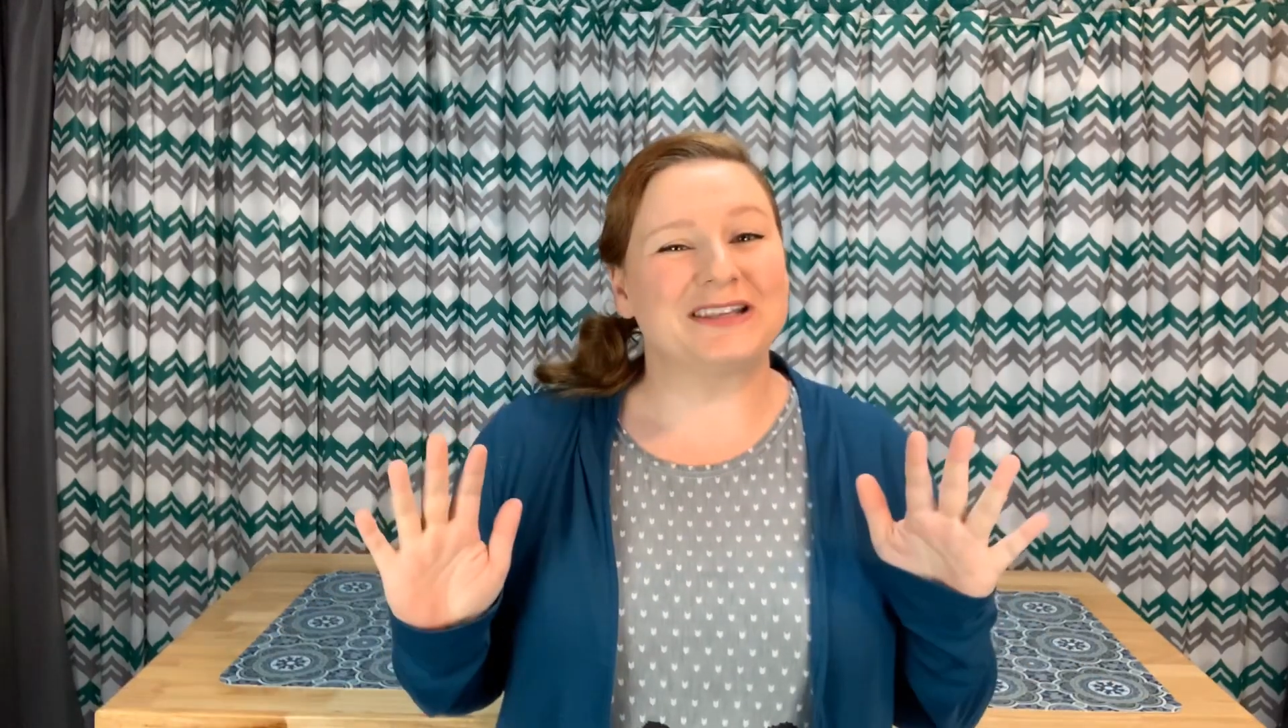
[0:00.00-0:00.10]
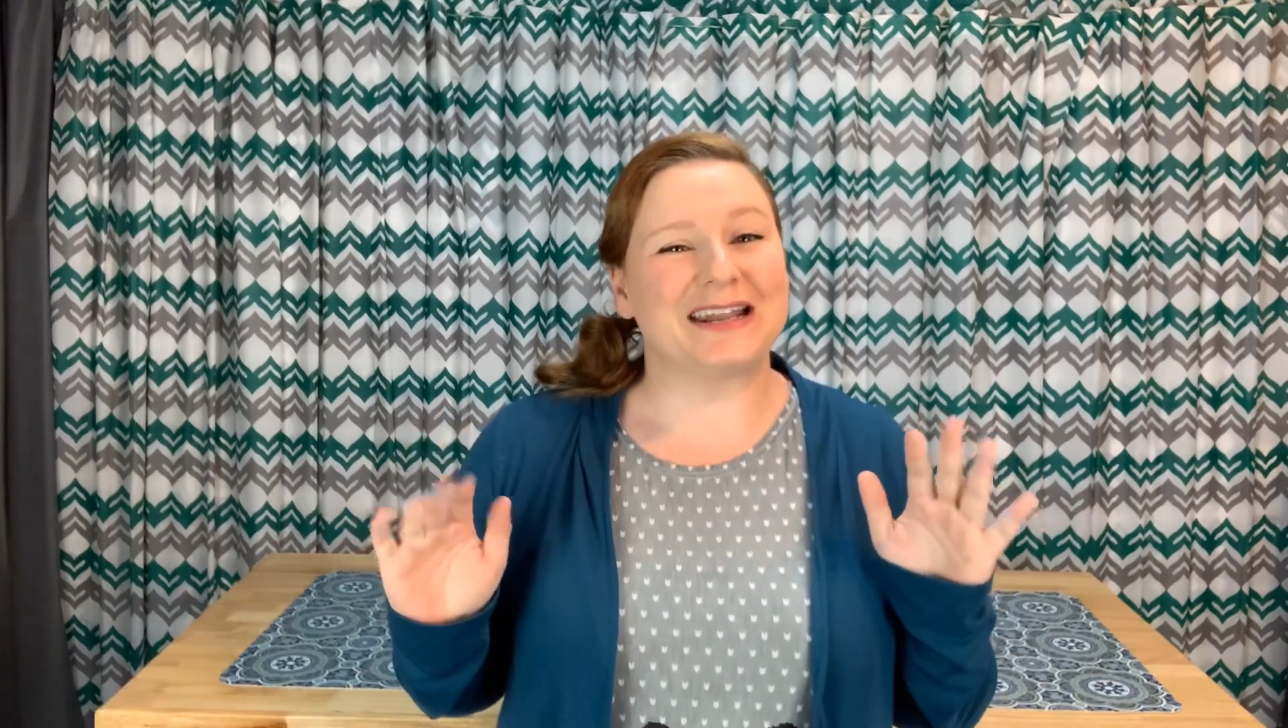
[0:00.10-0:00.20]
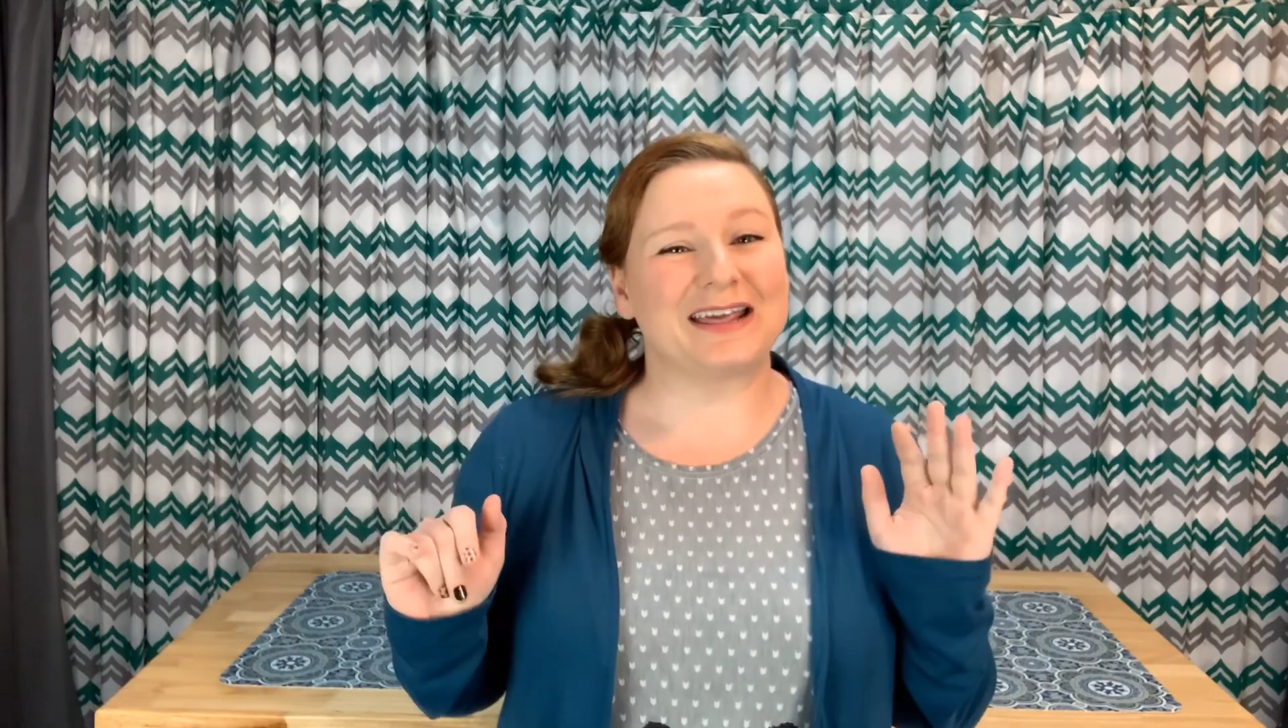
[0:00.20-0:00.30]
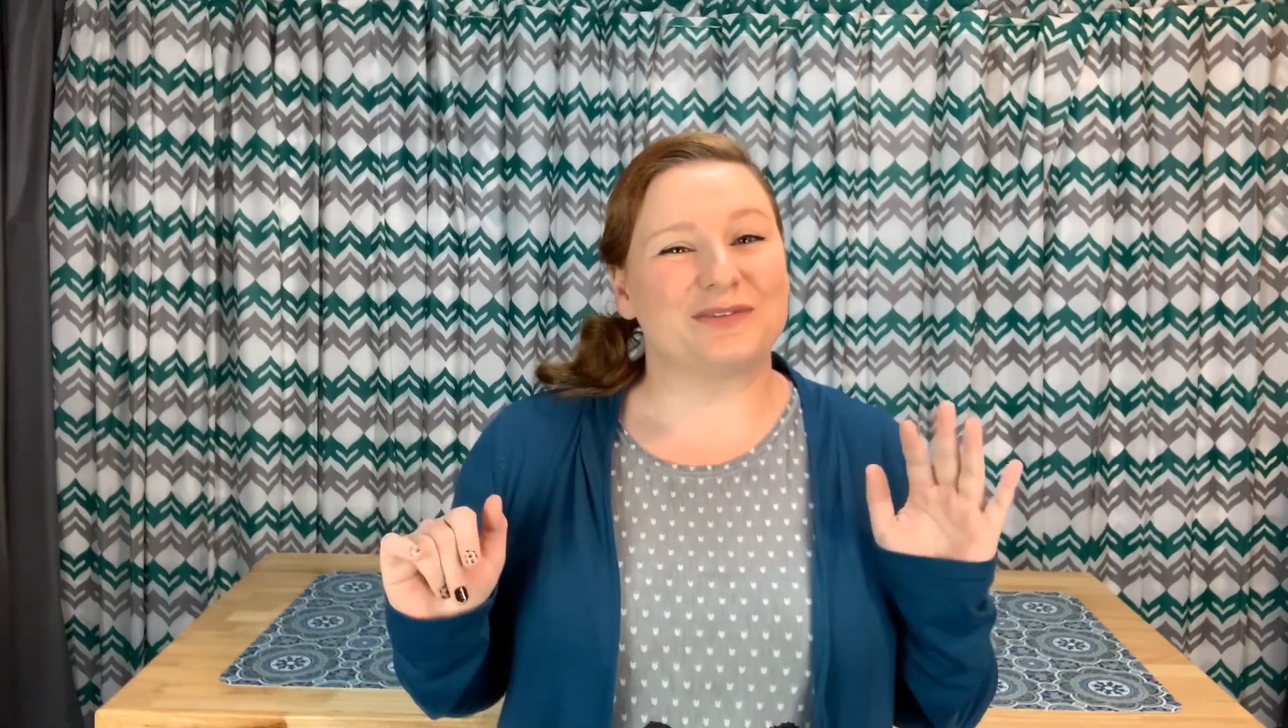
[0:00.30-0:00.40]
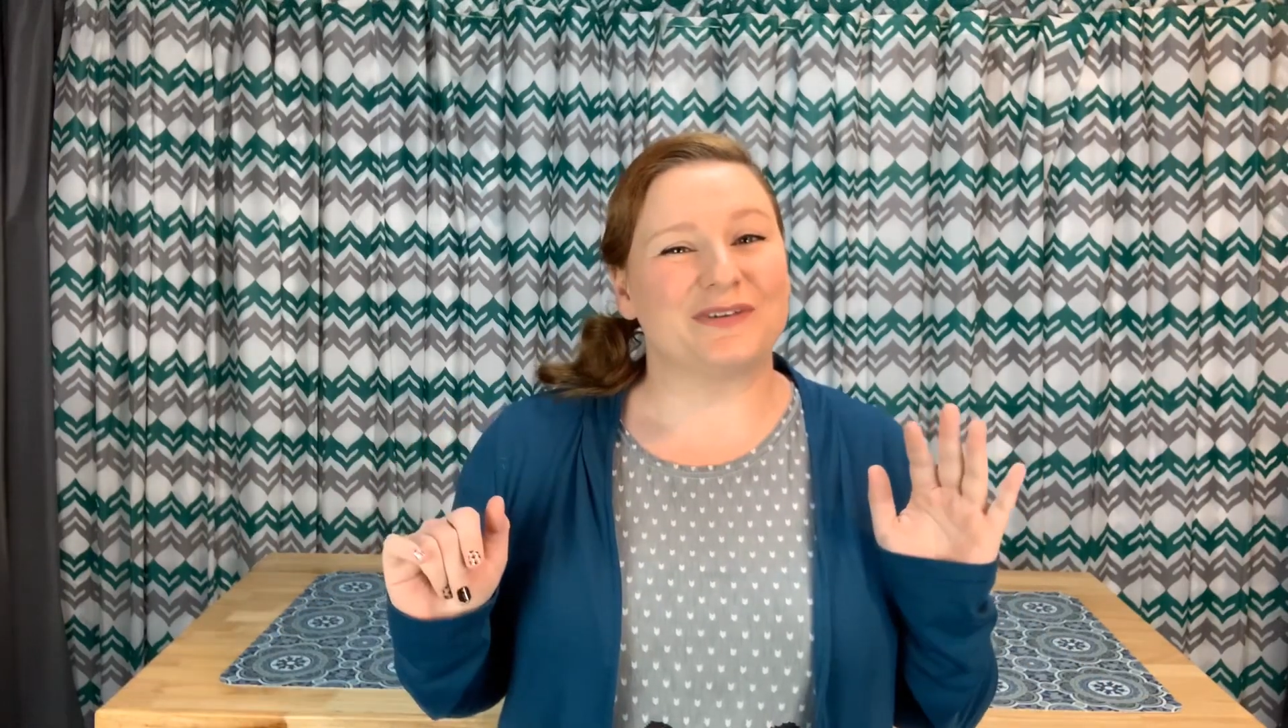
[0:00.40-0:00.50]

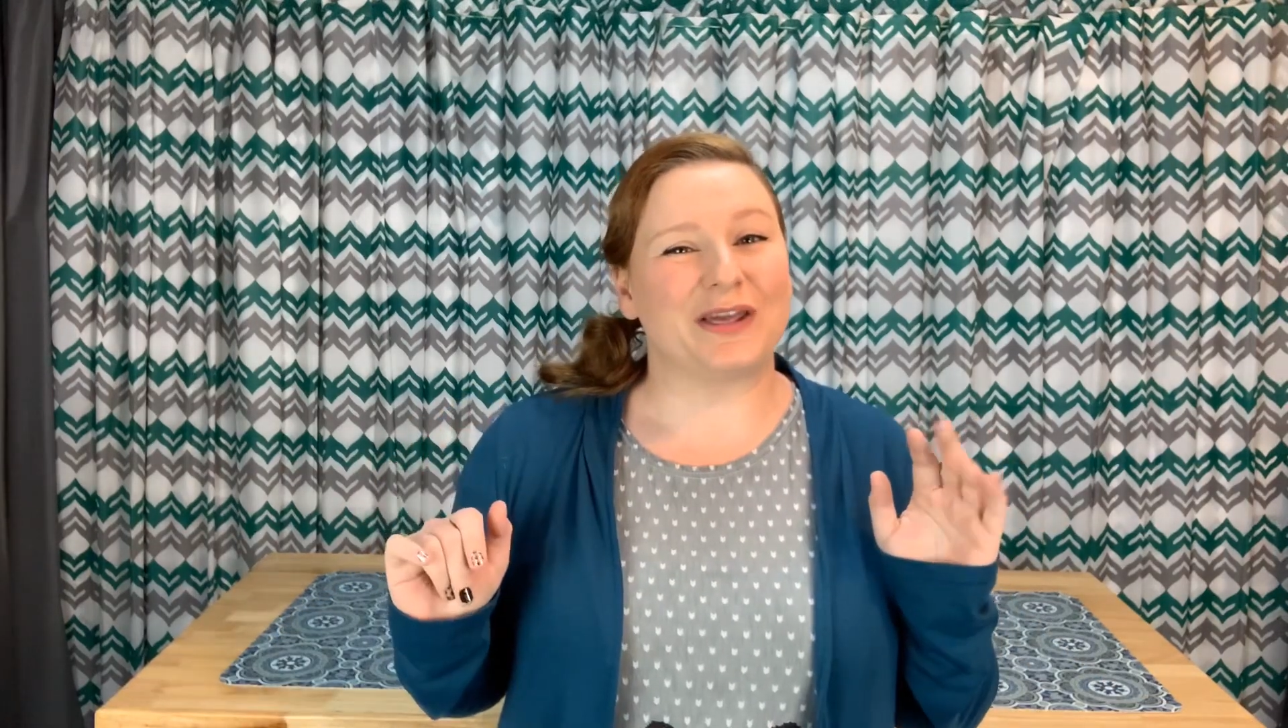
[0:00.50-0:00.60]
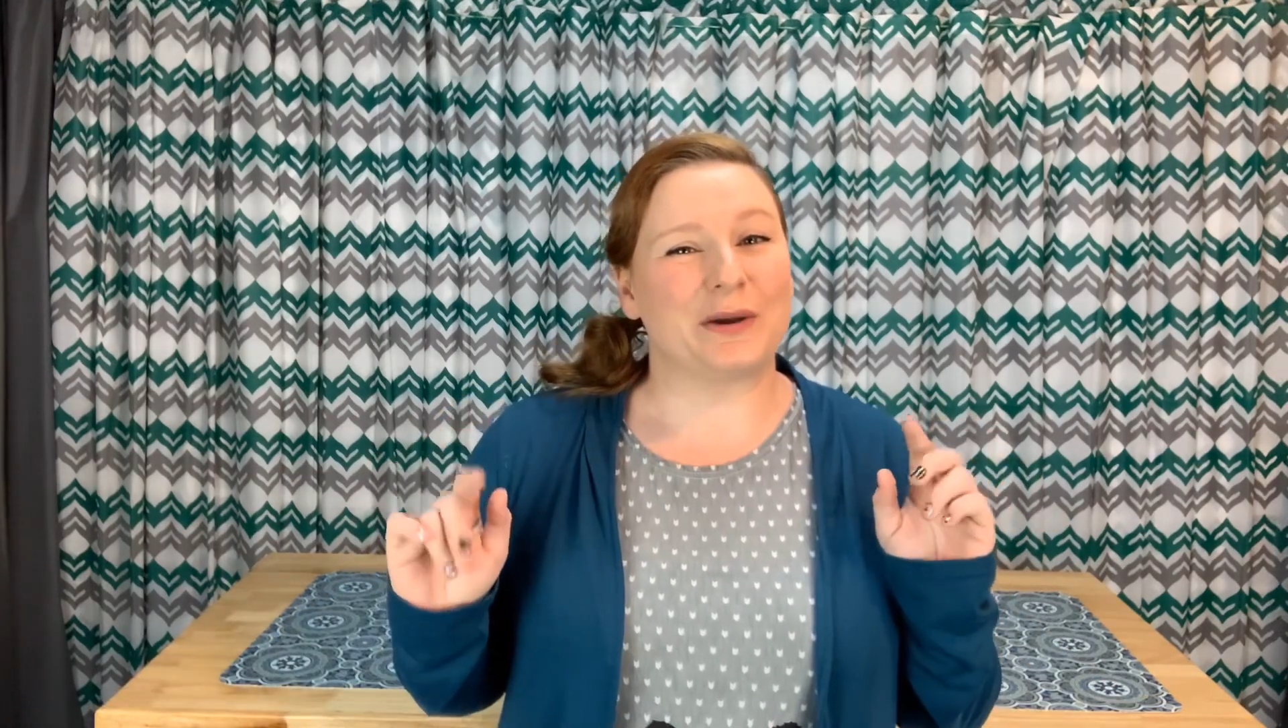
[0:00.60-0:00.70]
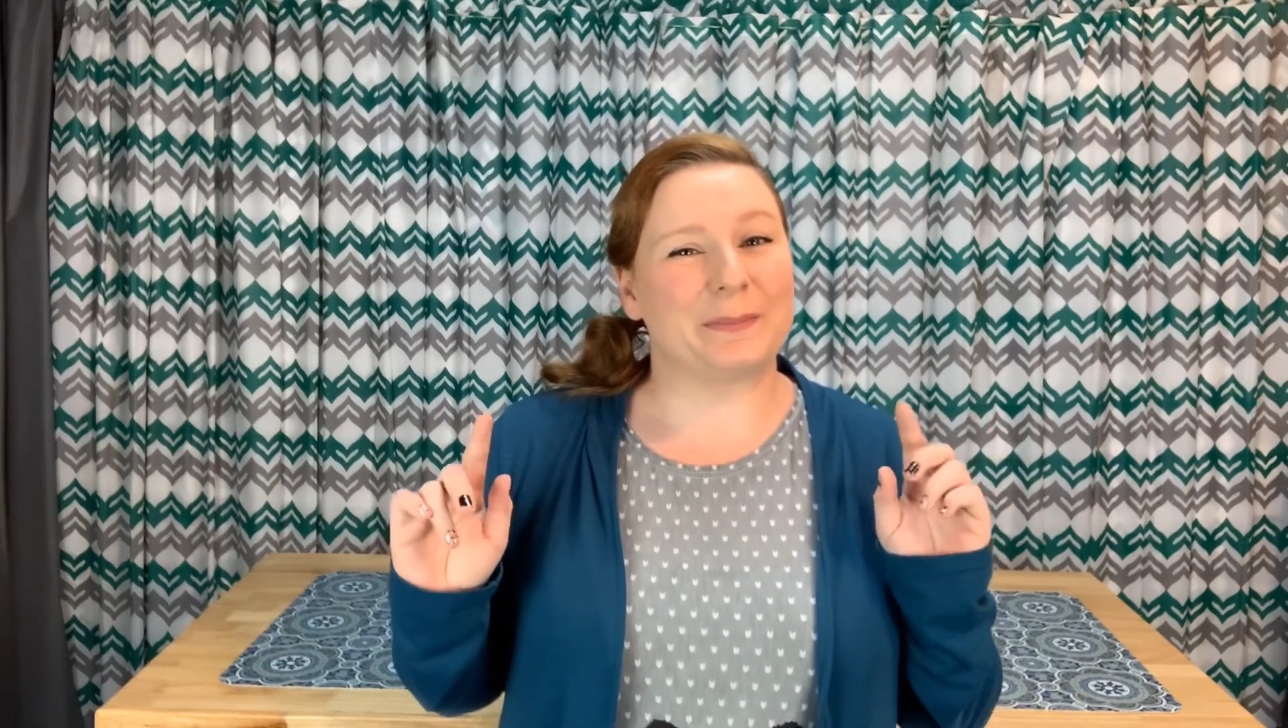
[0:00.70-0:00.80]
today's video